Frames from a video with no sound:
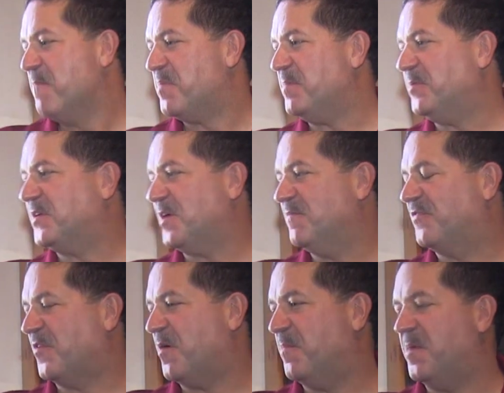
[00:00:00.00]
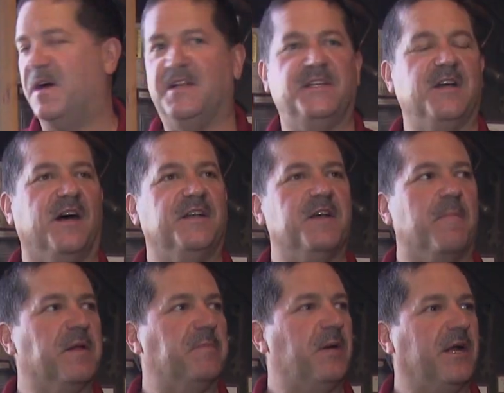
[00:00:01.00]
people come from
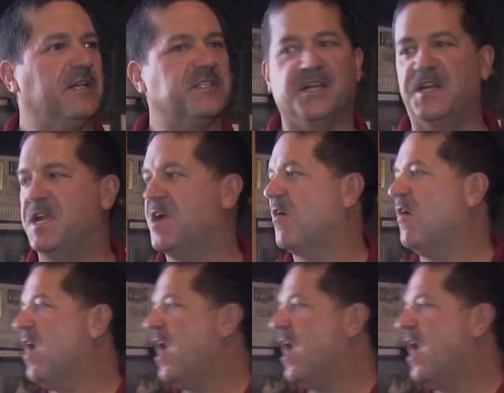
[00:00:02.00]
dumping buckets in here,